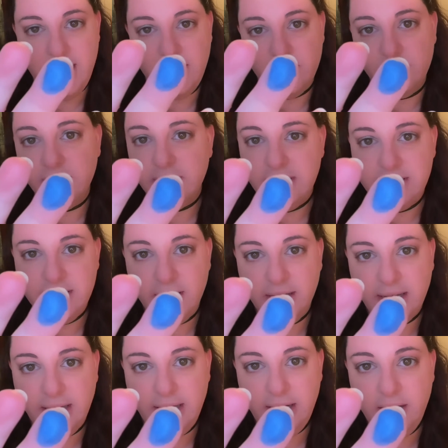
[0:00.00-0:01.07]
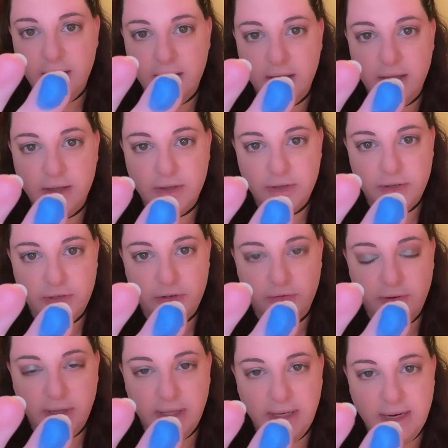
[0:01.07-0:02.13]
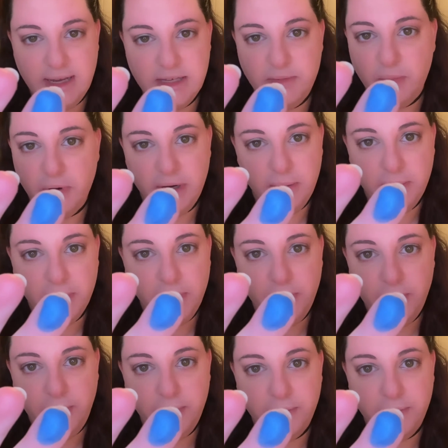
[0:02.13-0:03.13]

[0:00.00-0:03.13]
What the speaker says: I really dug in, so it's a really nice pretty blue.